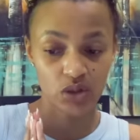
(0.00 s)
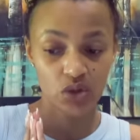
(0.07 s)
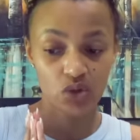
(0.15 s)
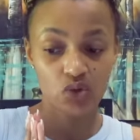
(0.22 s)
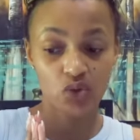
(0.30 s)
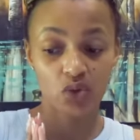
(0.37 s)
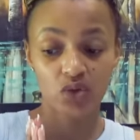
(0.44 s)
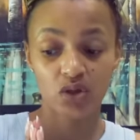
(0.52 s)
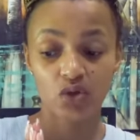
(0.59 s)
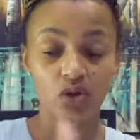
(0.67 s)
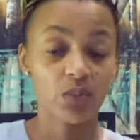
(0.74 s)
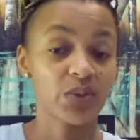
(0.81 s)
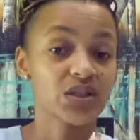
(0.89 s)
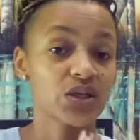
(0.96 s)
So those are the
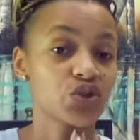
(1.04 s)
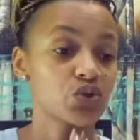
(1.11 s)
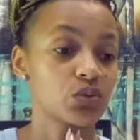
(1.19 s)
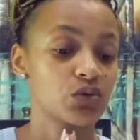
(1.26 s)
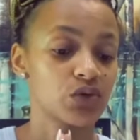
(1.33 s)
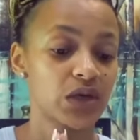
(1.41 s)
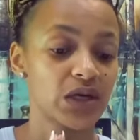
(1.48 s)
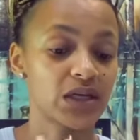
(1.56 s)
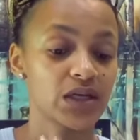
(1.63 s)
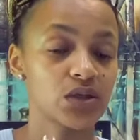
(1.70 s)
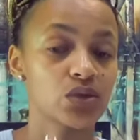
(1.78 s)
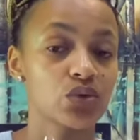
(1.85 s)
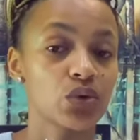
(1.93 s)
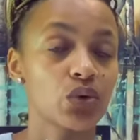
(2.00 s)
topics that you would really need to
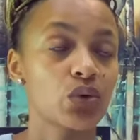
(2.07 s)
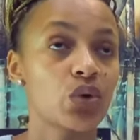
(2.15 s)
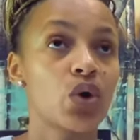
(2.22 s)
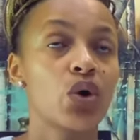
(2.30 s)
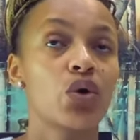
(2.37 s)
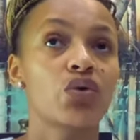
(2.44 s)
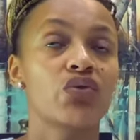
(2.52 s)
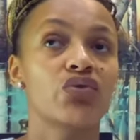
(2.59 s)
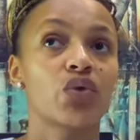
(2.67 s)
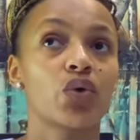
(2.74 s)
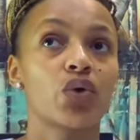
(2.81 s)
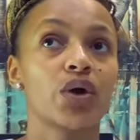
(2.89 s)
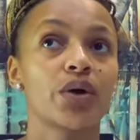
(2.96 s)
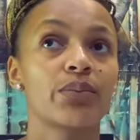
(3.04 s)
know for